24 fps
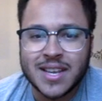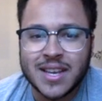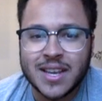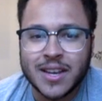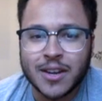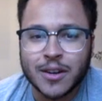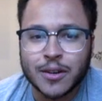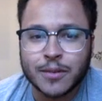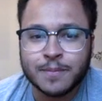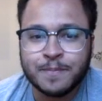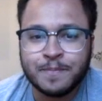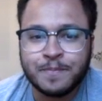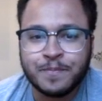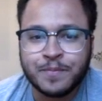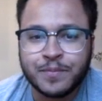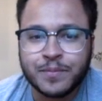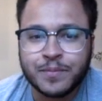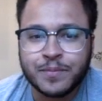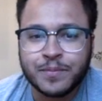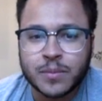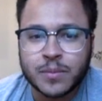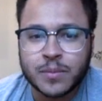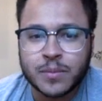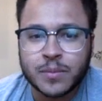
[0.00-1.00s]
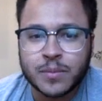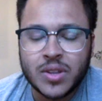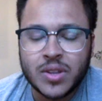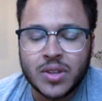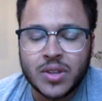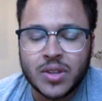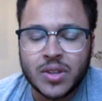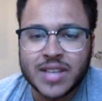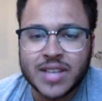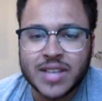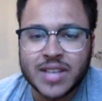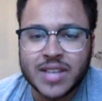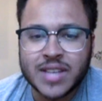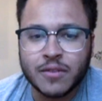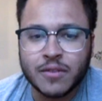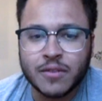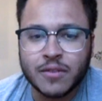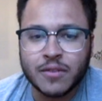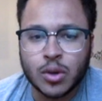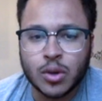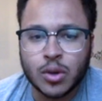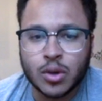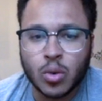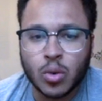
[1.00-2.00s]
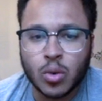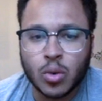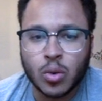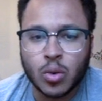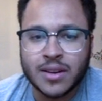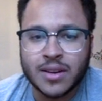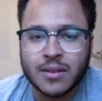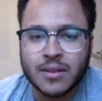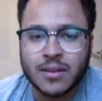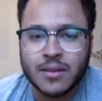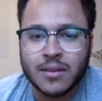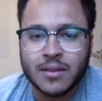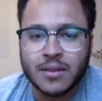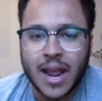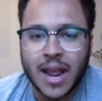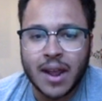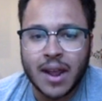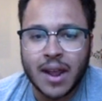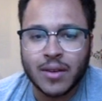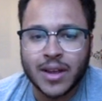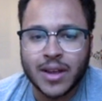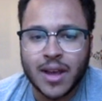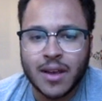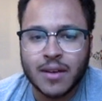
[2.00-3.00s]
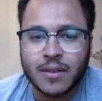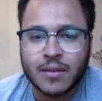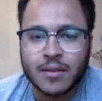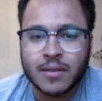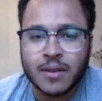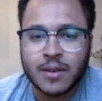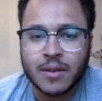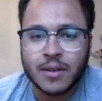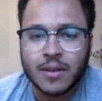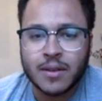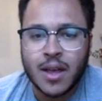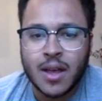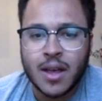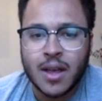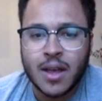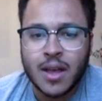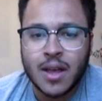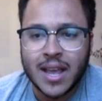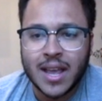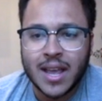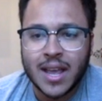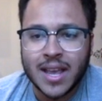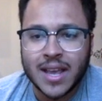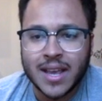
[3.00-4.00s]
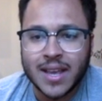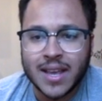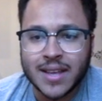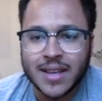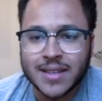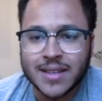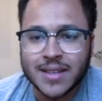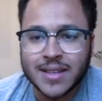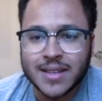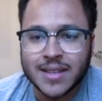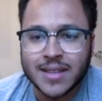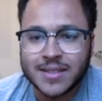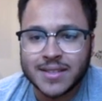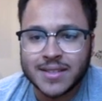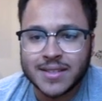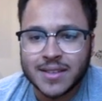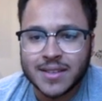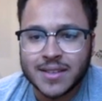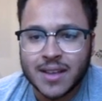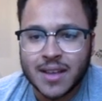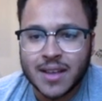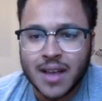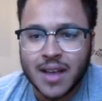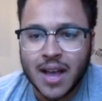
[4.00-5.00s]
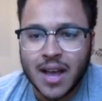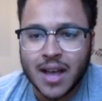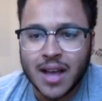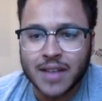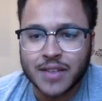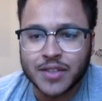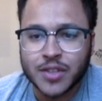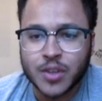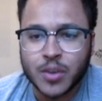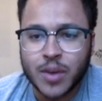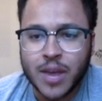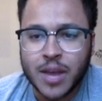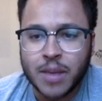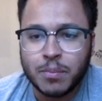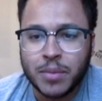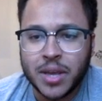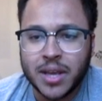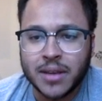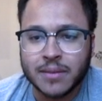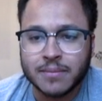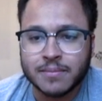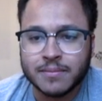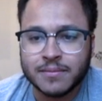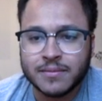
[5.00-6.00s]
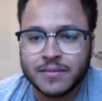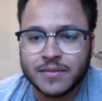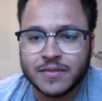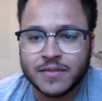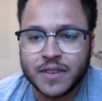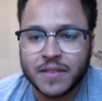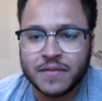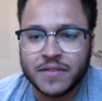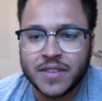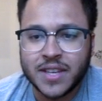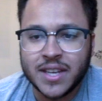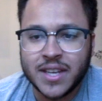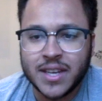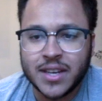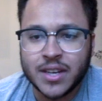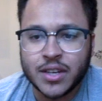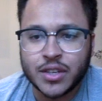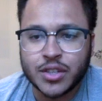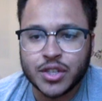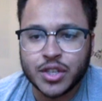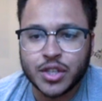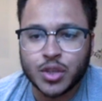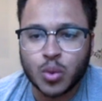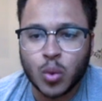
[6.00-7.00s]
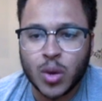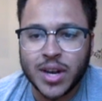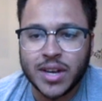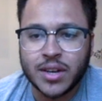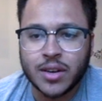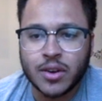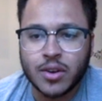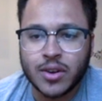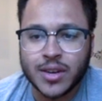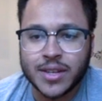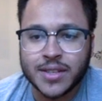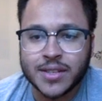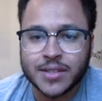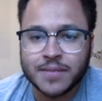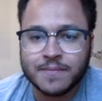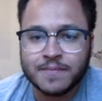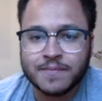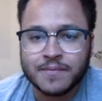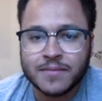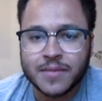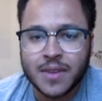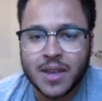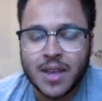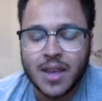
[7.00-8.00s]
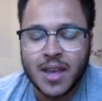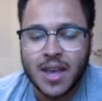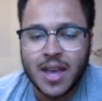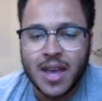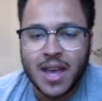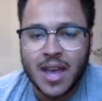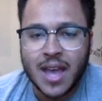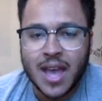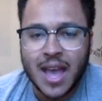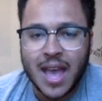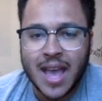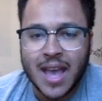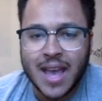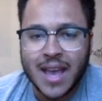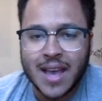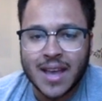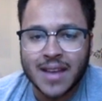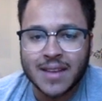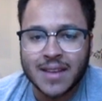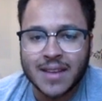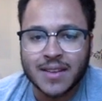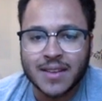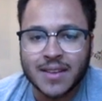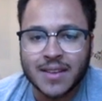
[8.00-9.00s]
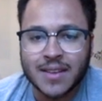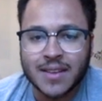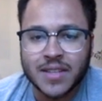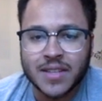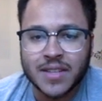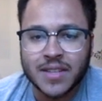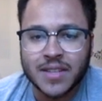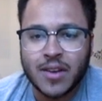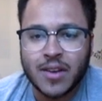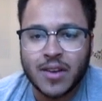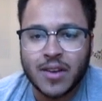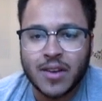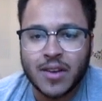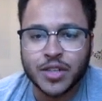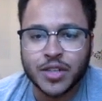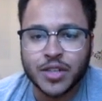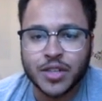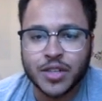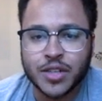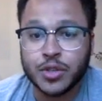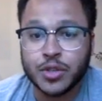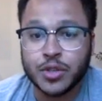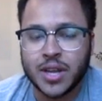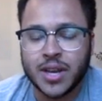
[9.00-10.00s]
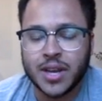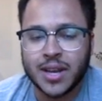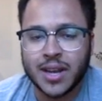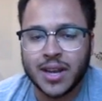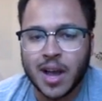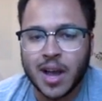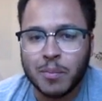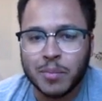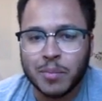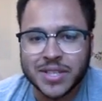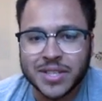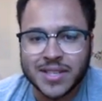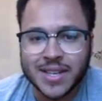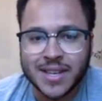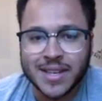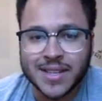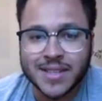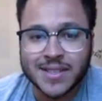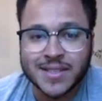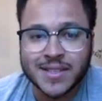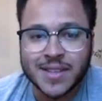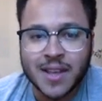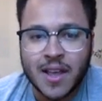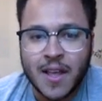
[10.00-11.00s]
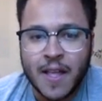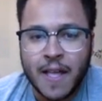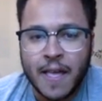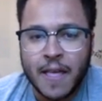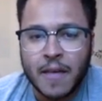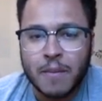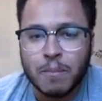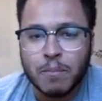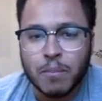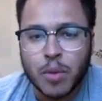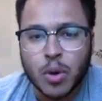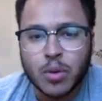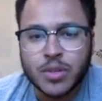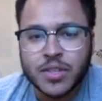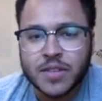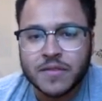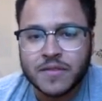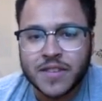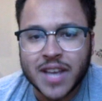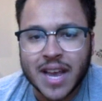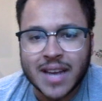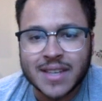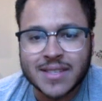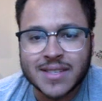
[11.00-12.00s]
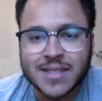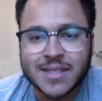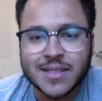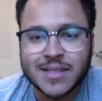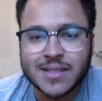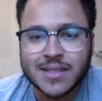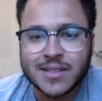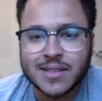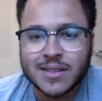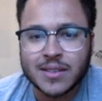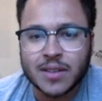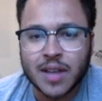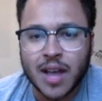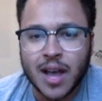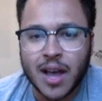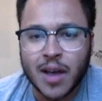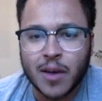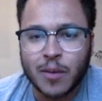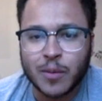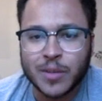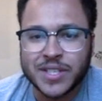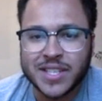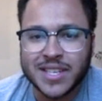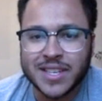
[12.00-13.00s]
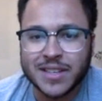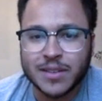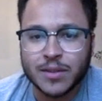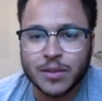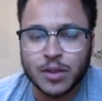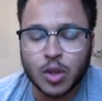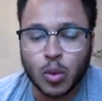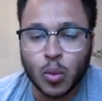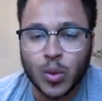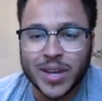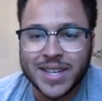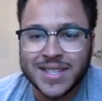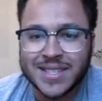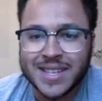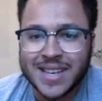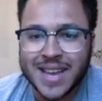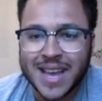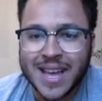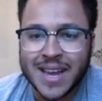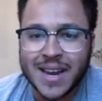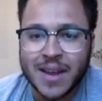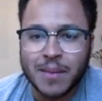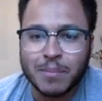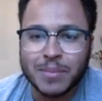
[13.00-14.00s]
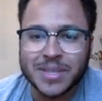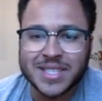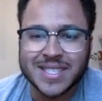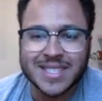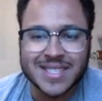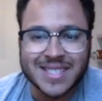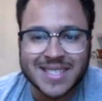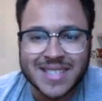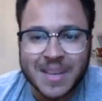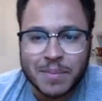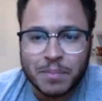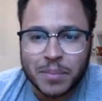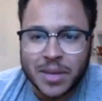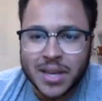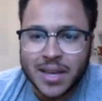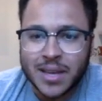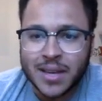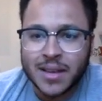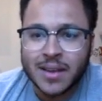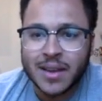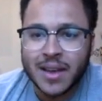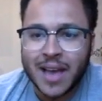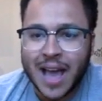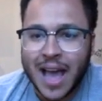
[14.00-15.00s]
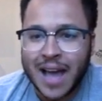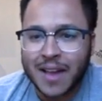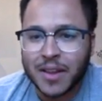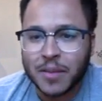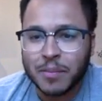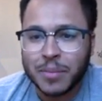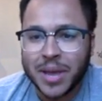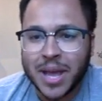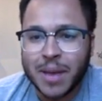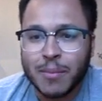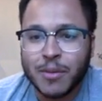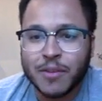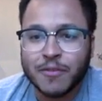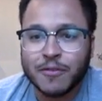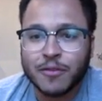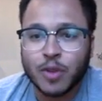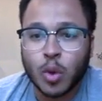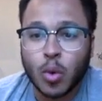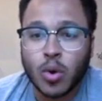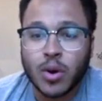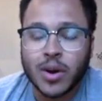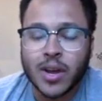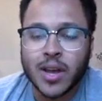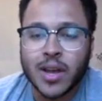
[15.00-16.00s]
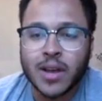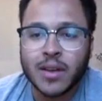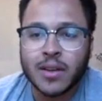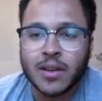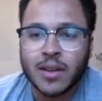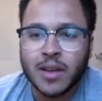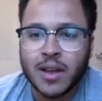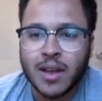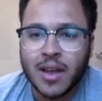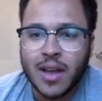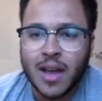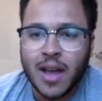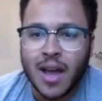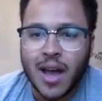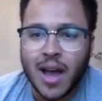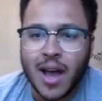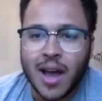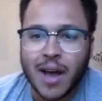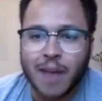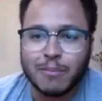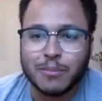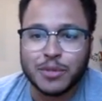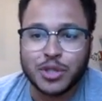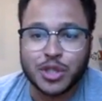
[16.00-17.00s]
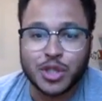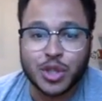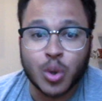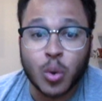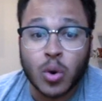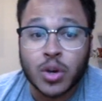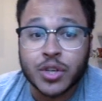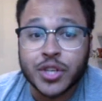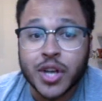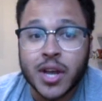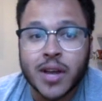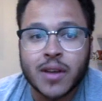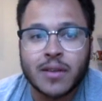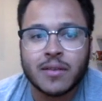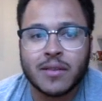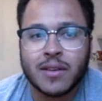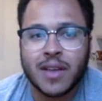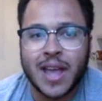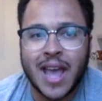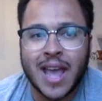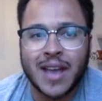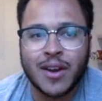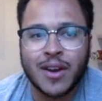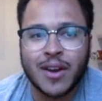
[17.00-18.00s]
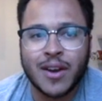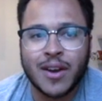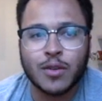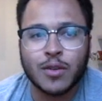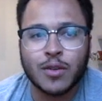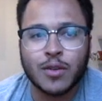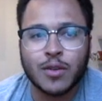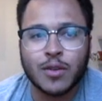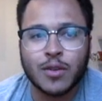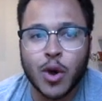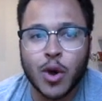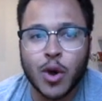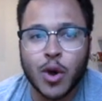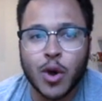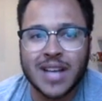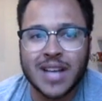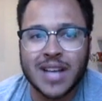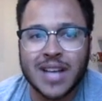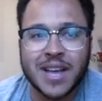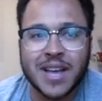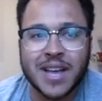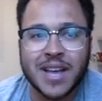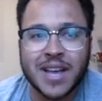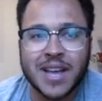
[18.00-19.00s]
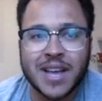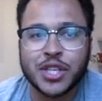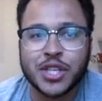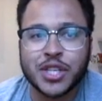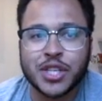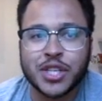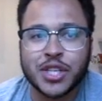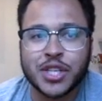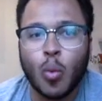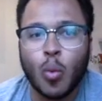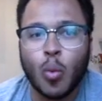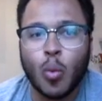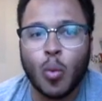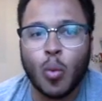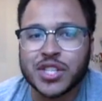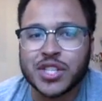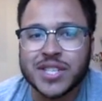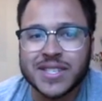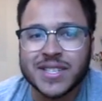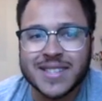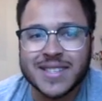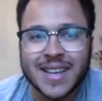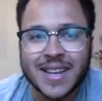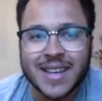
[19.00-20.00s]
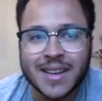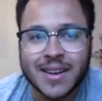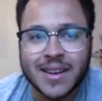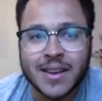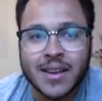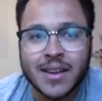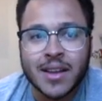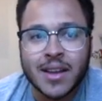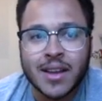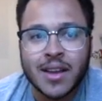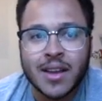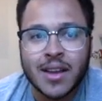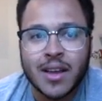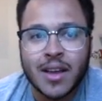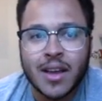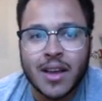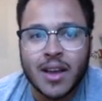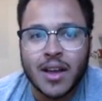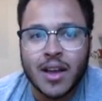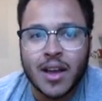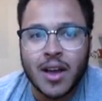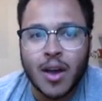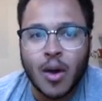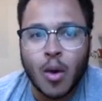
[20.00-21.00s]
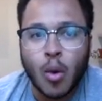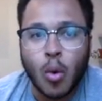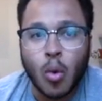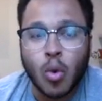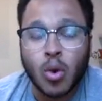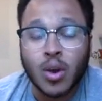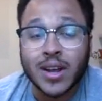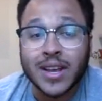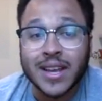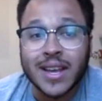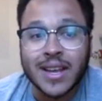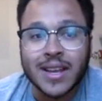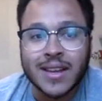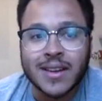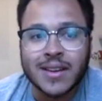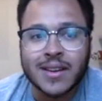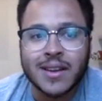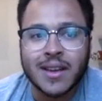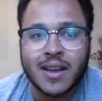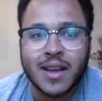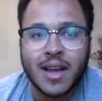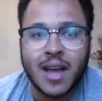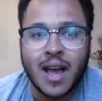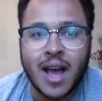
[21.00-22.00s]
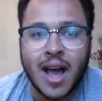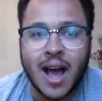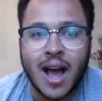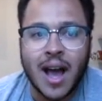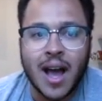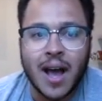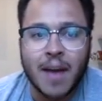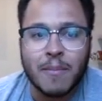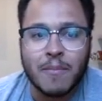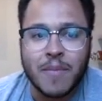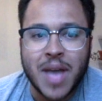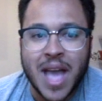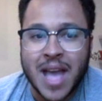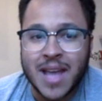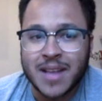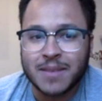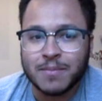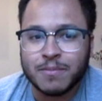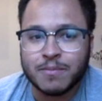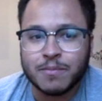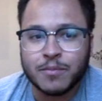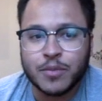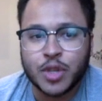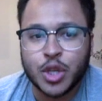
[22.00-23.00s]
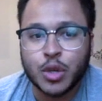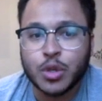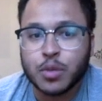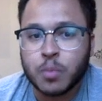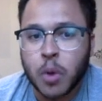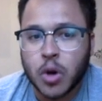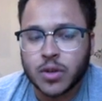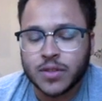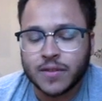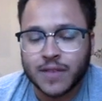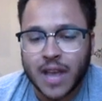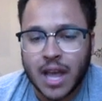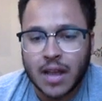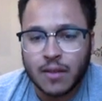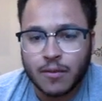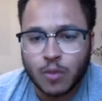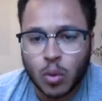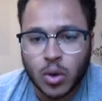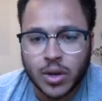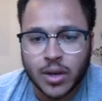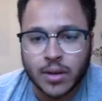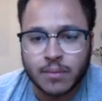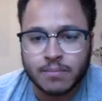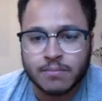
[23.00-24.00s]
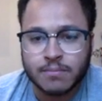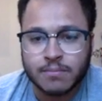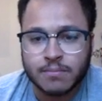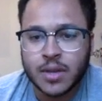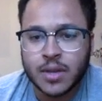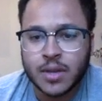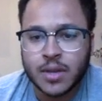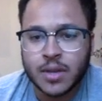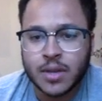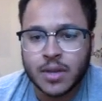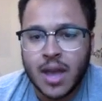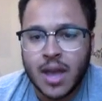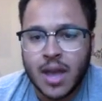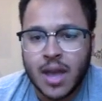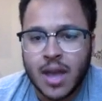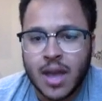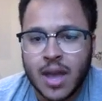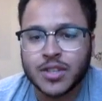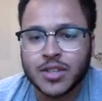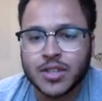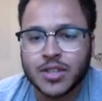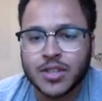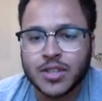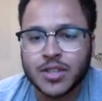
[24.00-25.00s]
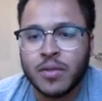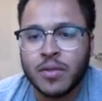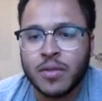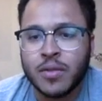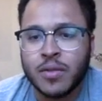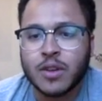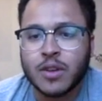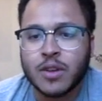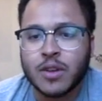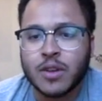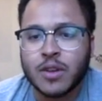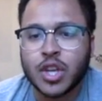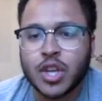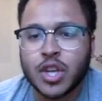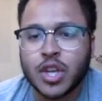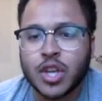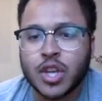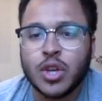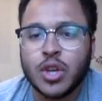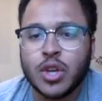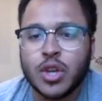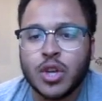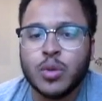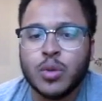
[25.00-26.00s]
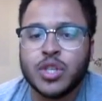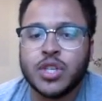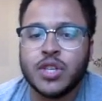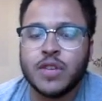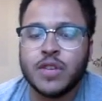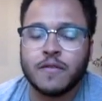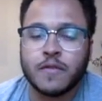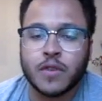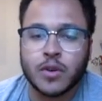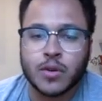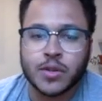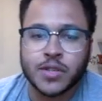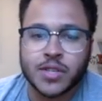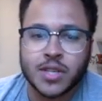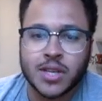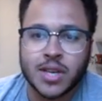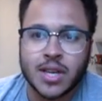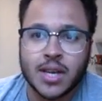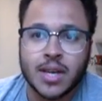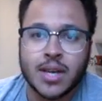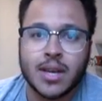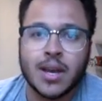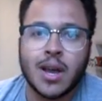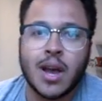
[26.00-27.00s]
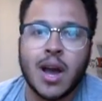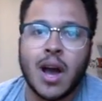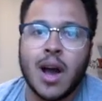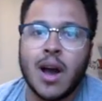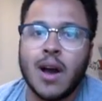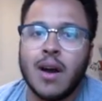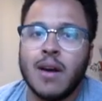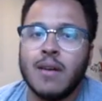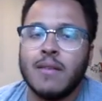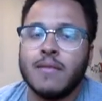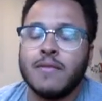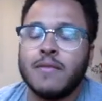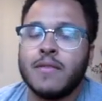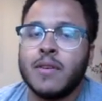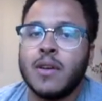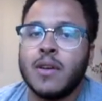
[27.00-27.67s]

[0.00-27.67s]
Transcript: here this kind of golden area is zone 8B, 15 to 20 degrees. And this area is huge. It encompasses most of Texas. We see Louisiana, Mississippi, Alabama, Florida, Georgia, and also, as I mentioned, Washington, Oregon, and huge parts of California. And so there's a huge diversity of